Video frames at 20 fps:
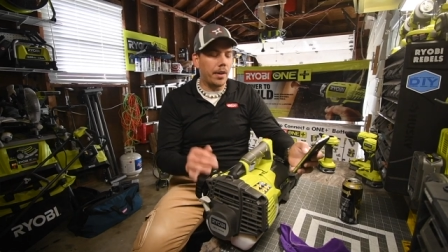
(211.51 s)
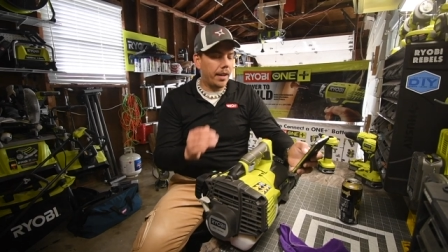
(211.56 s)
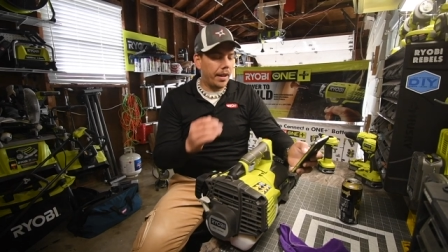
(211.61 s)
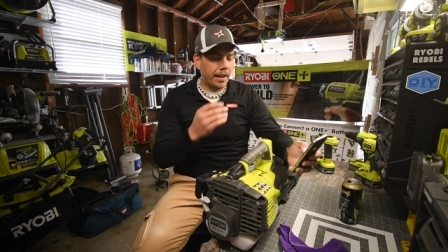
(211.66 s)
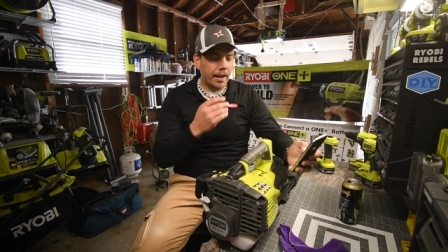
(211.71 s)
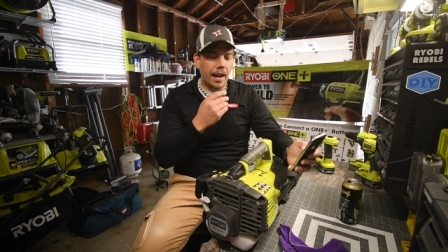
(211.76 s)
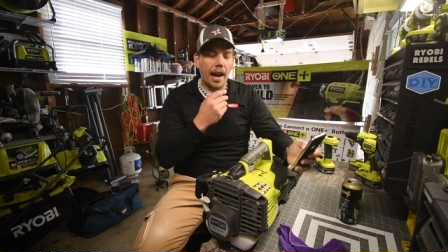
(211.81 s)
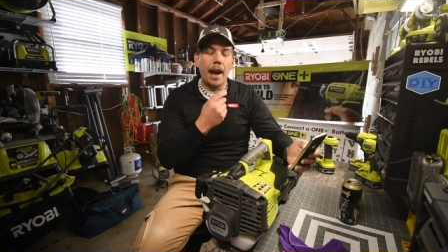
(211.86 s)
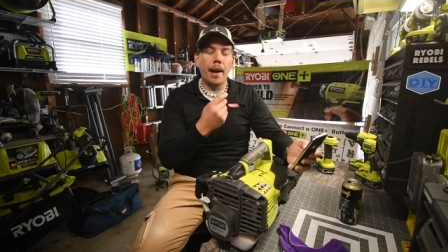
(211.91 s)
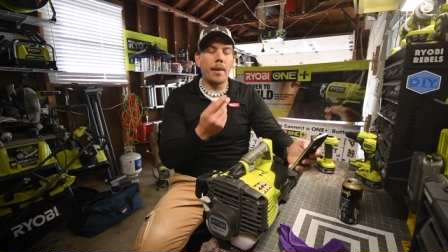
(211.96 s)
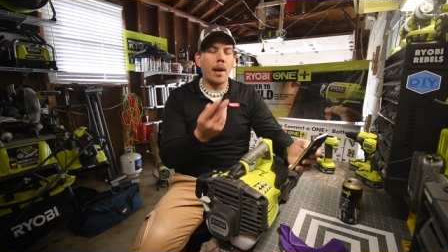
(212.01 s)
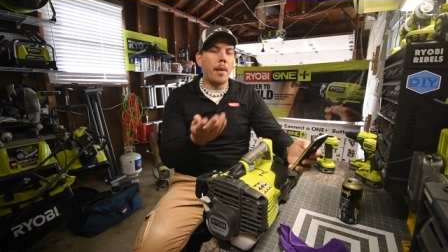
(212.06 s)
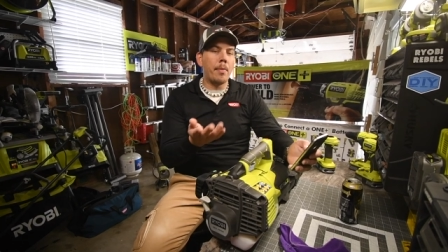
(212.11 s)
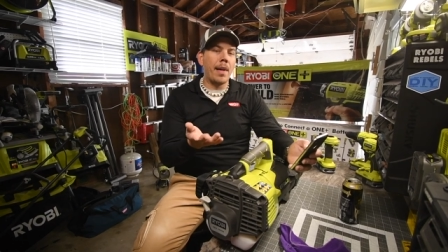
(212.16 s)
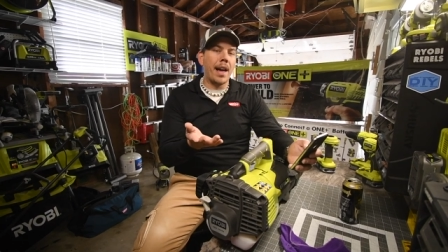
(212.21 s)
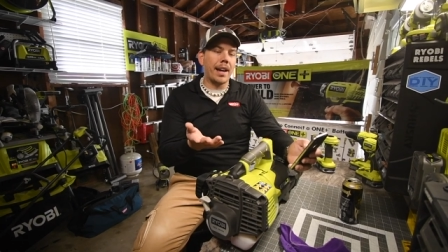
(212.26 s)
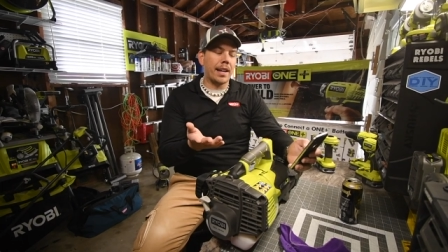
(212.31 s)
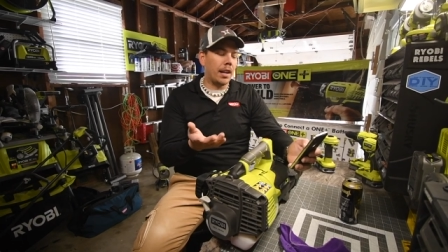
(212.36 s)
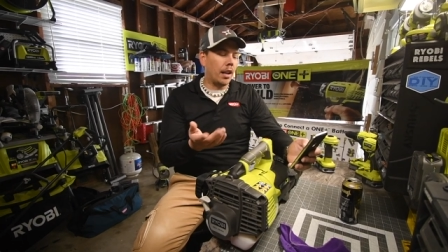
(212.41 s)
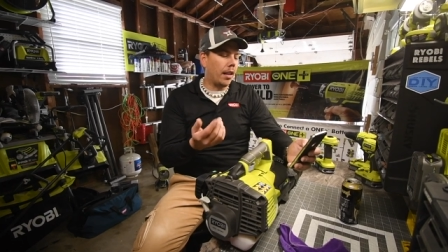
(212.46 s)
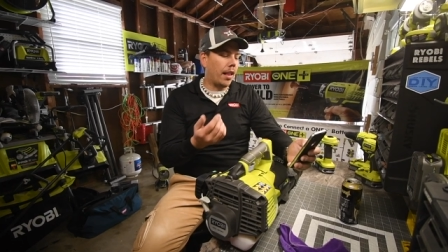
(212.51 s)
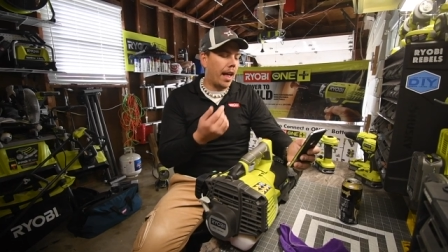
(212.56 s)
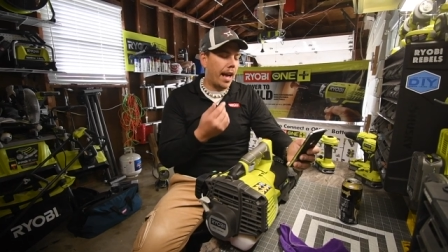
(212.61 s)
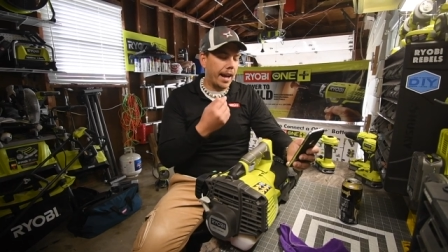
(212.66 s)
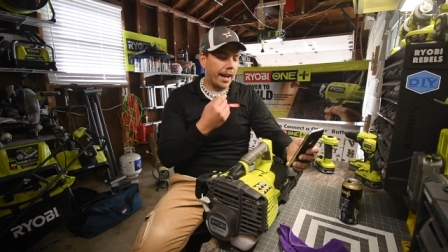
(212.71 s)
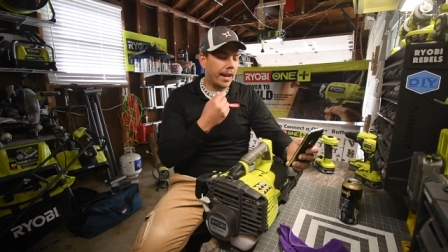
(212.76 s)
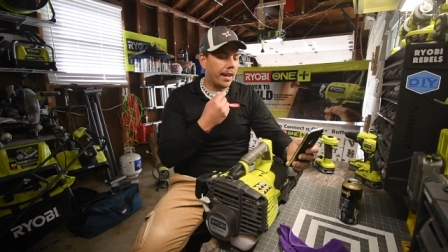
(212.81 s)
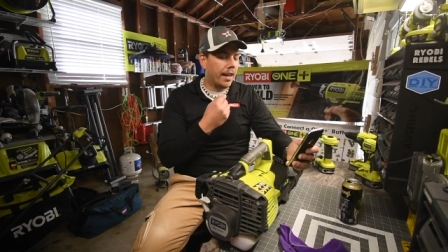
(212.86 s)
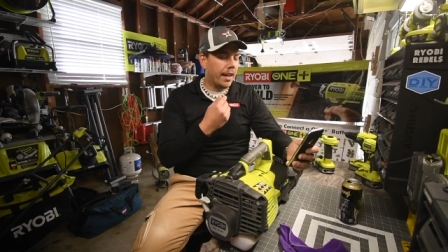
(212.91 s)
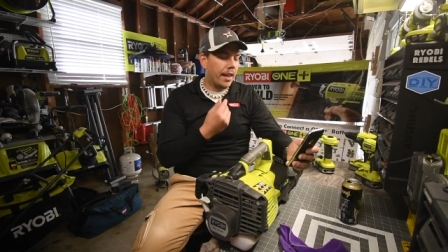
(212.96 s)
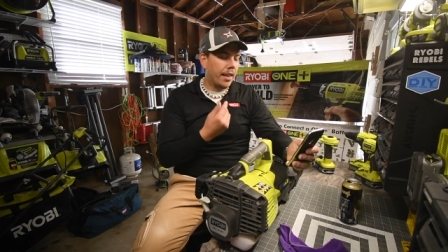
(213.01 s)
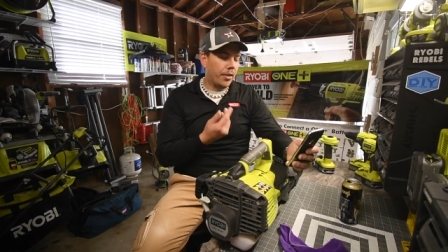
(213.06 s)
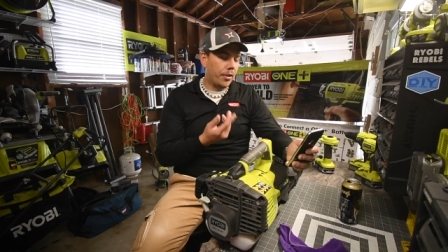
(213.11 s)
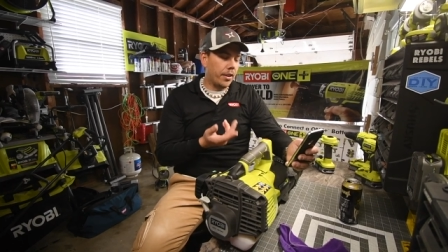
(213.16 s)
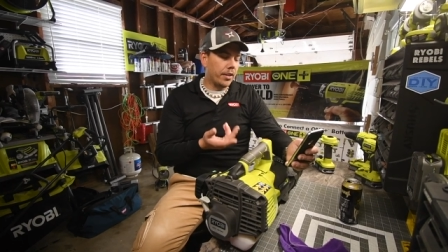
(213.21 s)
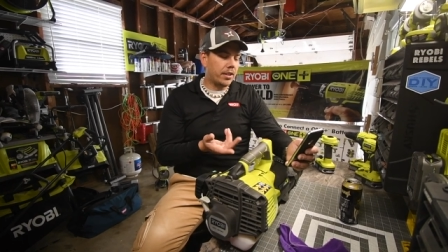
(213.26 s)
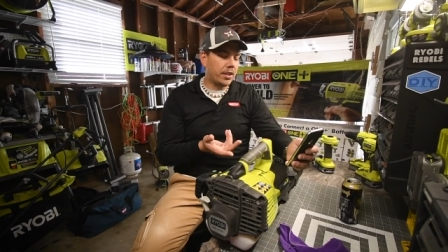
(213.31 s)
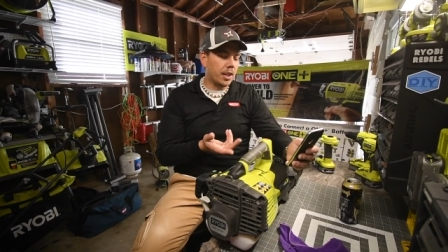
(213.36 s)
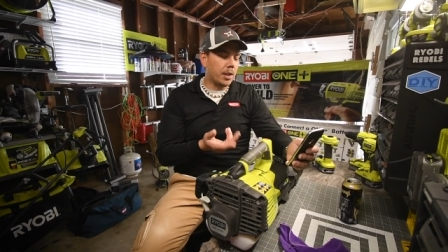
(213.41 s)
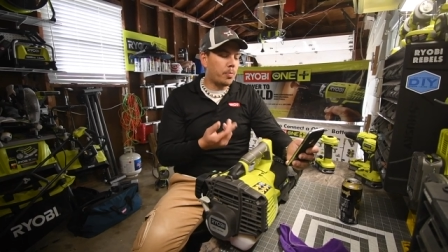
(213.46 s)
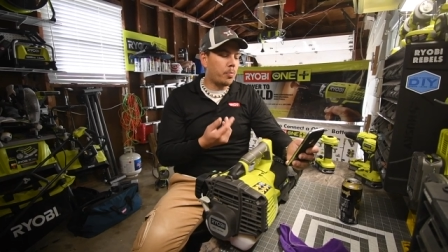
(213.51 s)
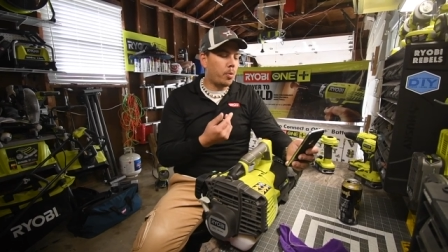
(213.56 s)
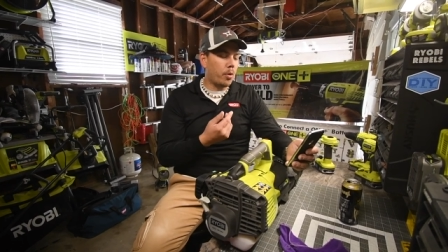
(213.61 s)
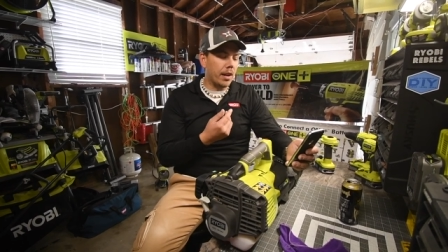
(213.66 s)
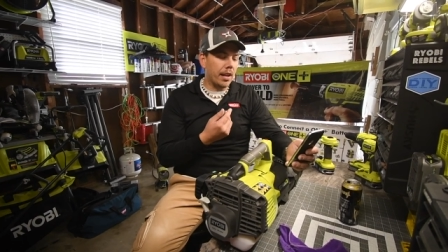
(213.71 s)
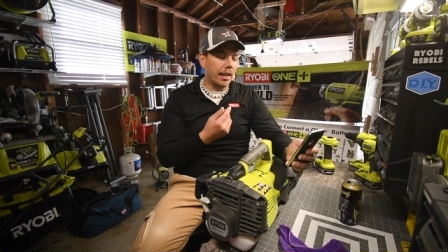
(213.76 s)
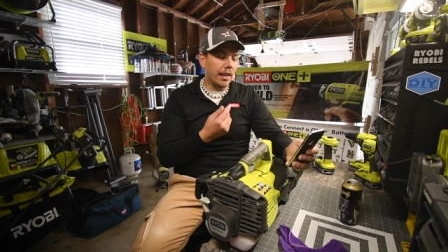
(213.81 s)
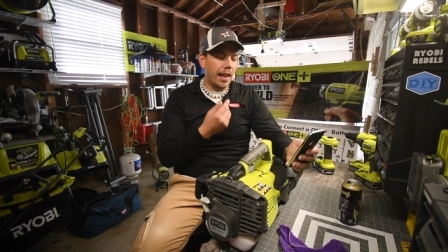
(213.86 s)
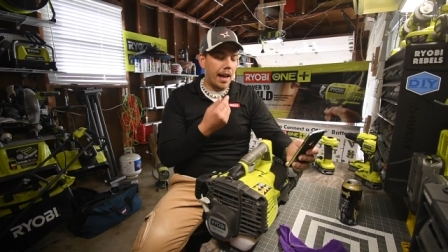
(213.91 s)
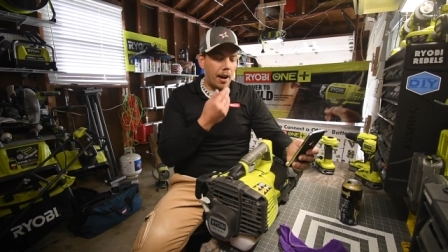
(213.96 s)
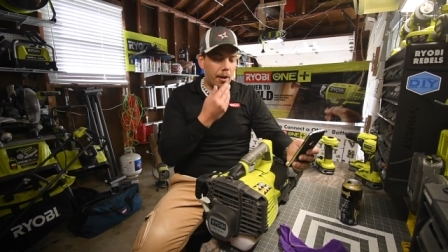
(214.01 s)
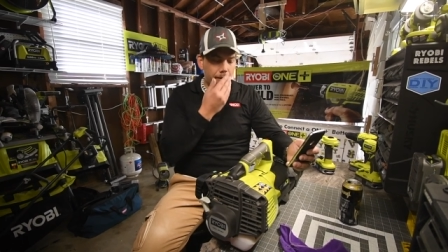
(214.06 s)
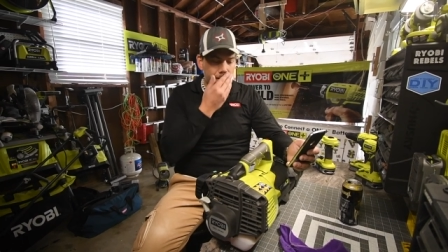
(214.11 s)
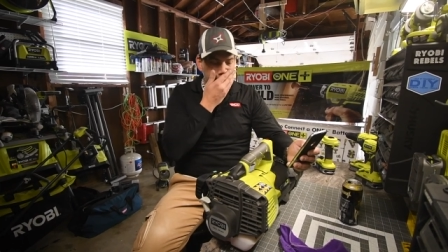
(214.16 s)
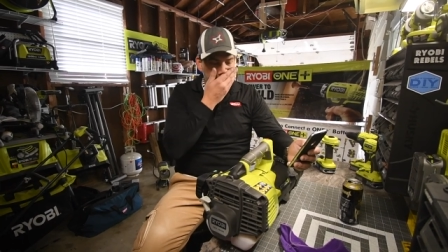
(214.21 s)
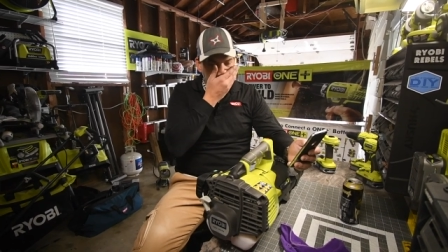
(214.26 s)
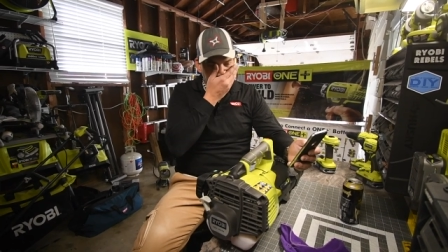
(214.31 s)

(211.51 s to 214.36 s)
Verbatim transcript: It, eh, I, am not going to lie, this is pretty loud.